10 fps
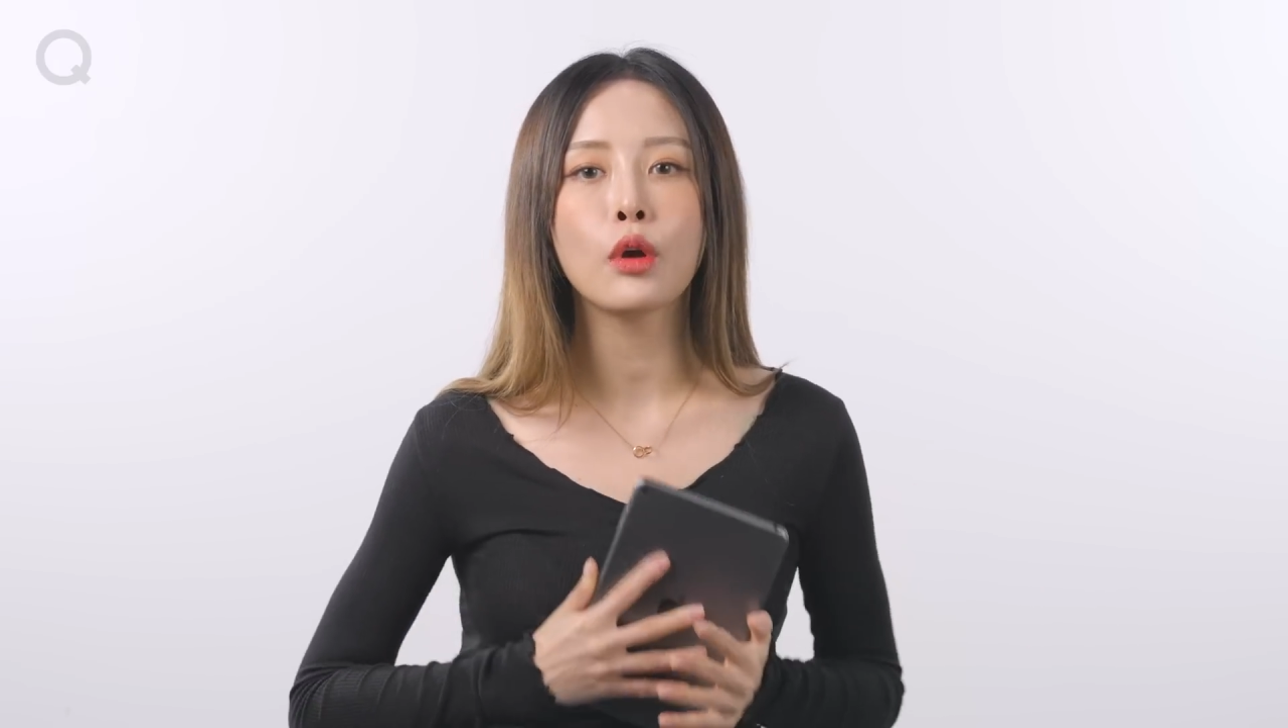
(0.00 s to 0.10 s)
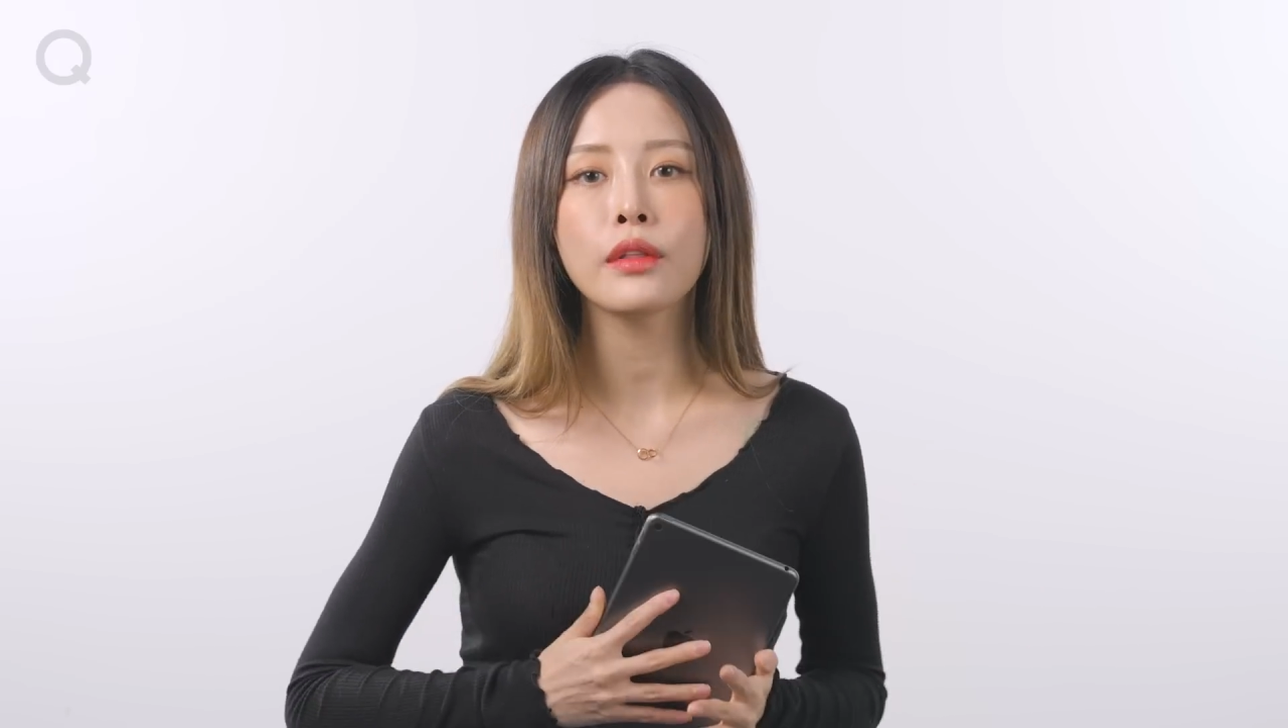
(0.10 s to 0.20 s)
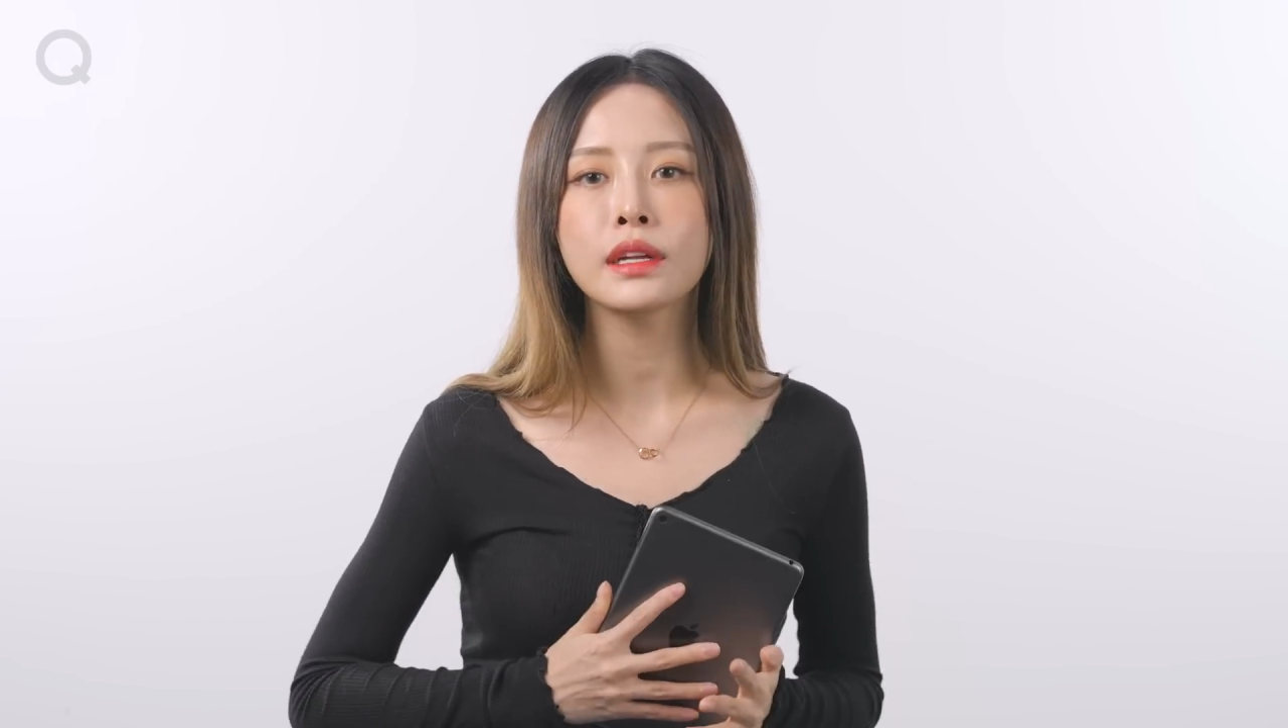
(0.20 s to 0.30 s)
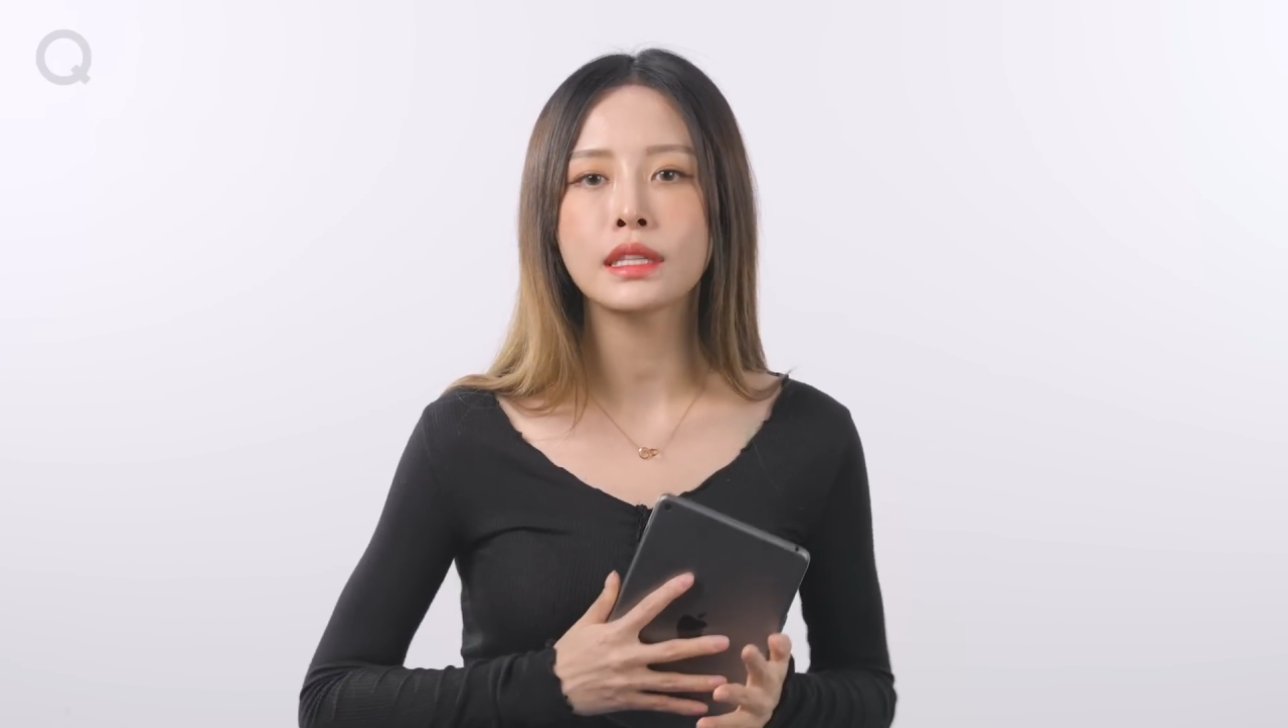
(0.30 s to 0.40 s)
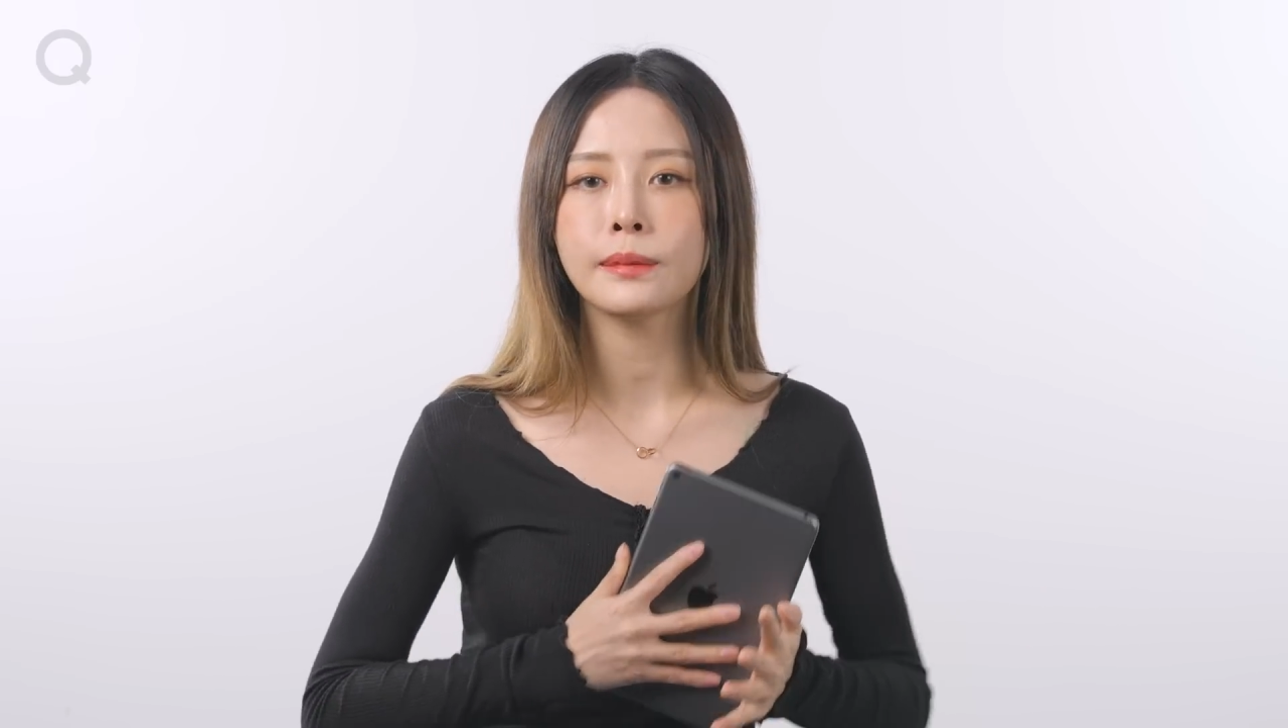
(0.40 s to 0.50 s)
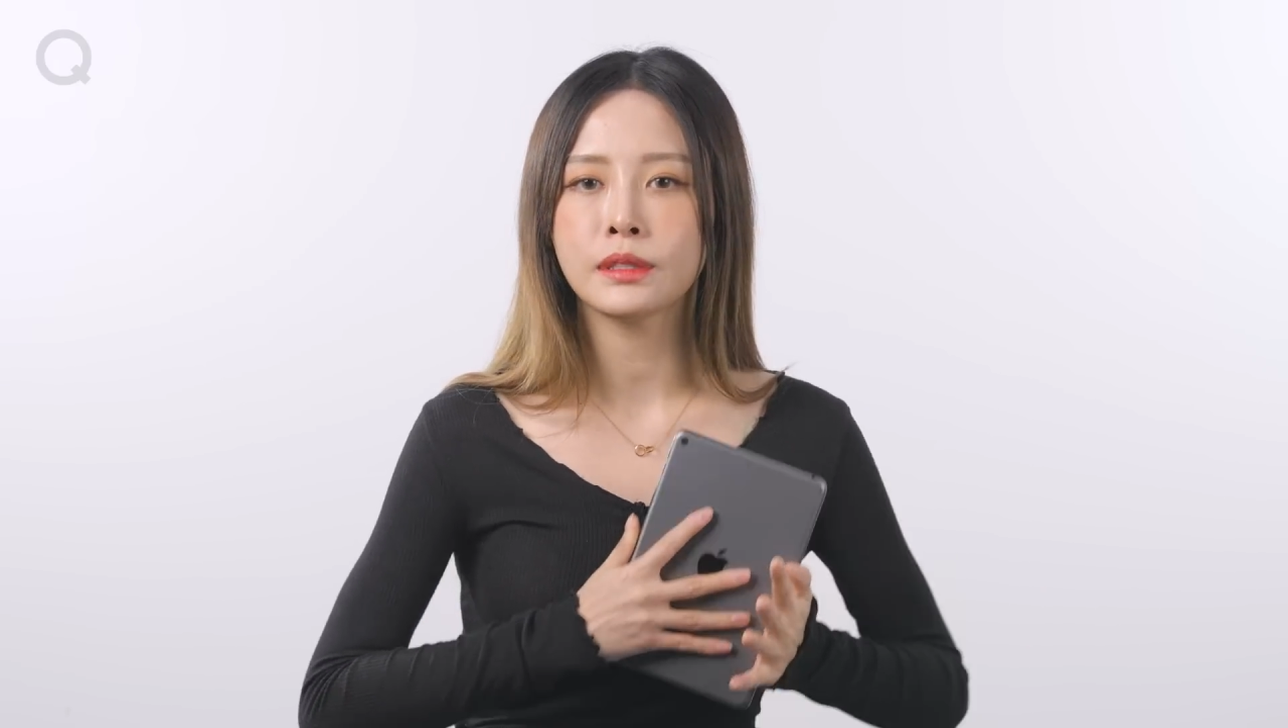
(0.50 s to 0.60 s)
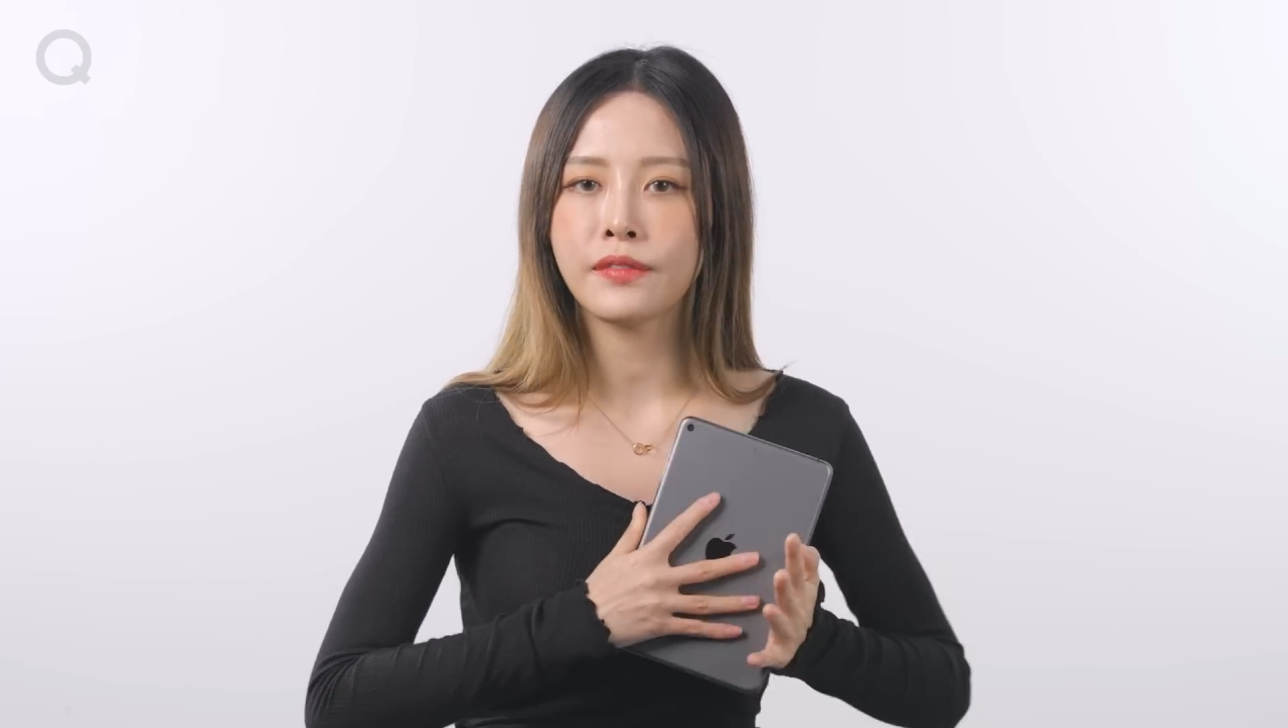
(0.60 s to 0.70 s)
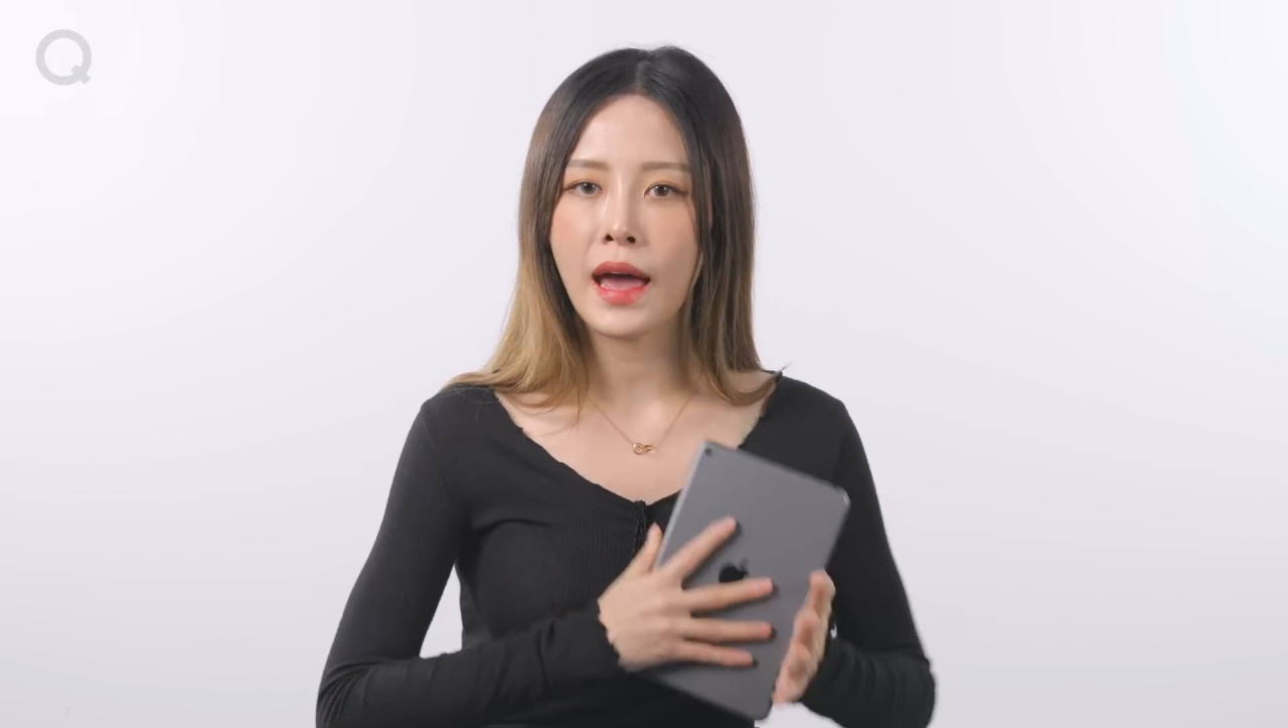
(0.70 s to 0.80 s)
more on the types of